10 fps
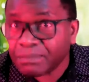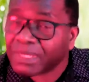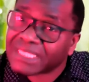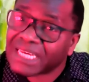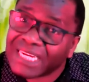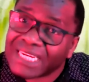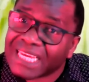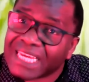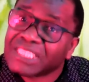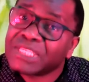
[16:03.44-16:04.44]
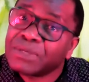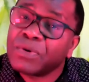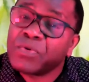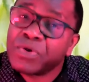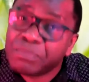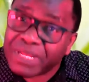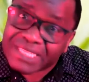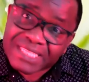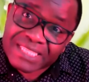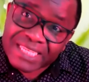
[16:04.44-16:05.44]
masquerading as women
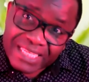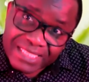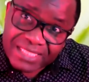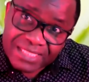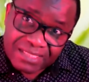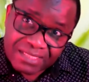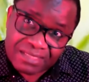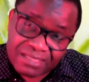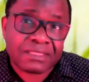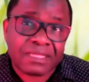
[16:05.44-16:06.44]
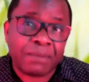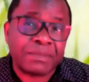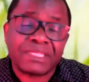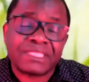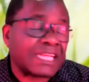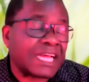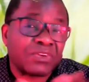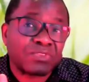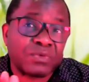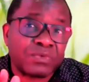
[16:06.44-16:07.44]
these days. I mean, there are
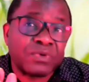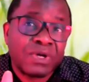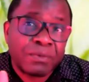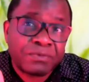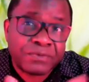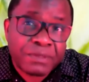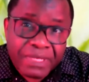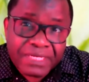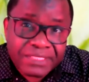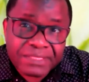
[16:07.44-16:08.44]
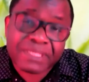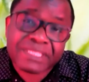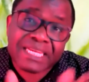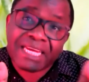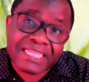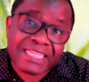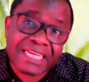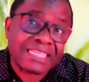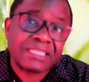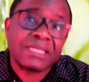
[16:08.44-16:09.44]
a lot of females
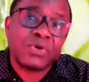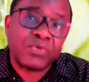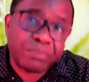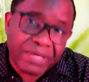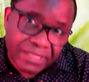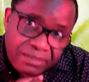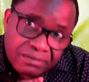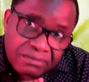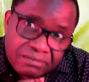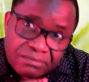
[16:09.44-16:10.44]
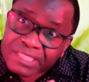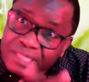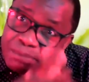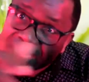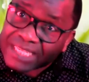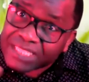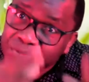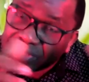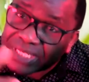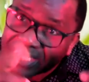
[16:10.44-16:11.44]
masquerading as women in the market
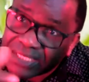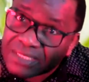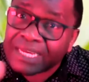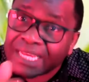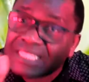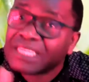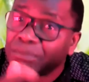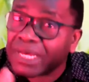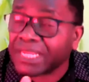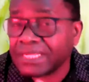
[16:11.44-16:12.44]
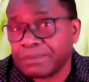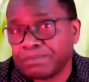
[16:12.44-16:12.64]
today, getting married